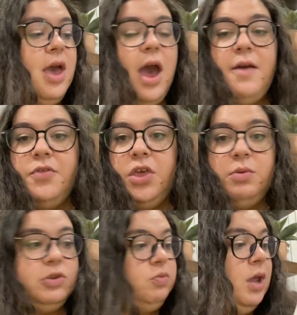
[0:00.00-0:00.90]
Everything
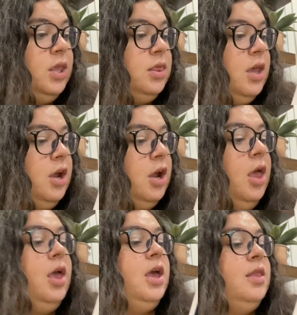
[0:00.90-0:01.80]
was right there
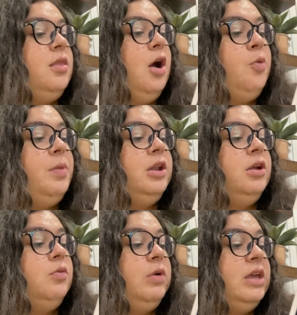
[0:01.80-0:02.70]
in the
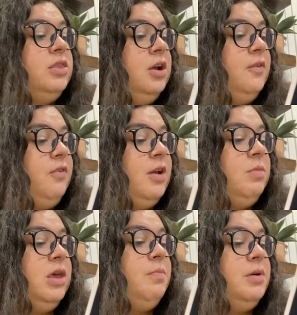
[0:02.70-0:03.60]
open, right there in front of
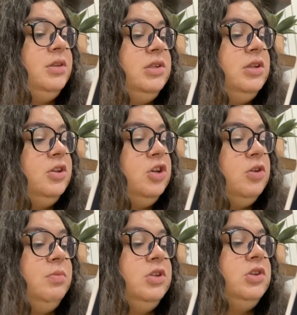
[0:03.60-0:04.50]
me, but it still took
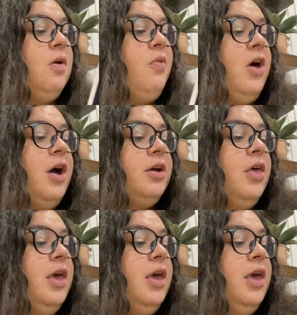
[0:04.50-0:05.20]
me so long